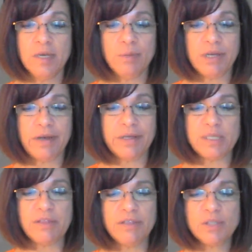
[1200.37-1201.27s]

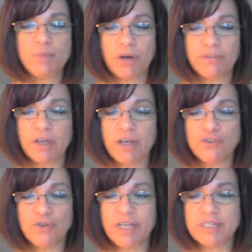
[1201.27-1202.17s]
Because this part of the
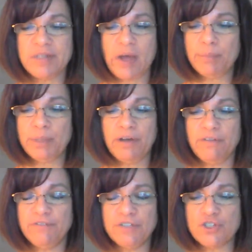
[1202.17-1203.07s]
country has not been
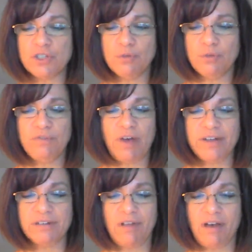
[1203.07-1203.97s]
officially
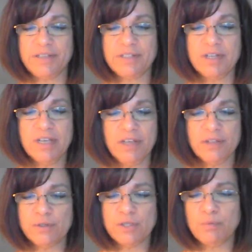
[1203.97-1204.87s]
revitalized,
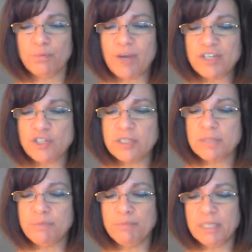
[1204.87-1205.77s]
there's the impression it's
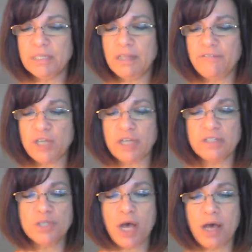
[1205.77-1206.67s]
been left
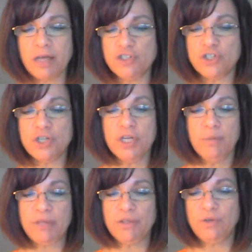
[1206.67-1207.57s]
untouched
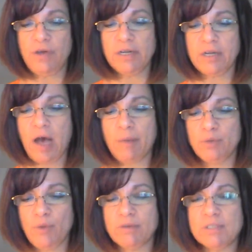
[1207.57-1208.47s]
by the United
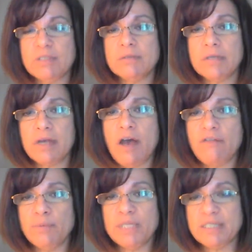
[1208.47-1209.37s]
Commonwealth
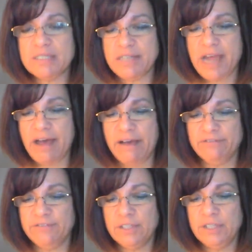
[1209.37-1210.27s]
government staff.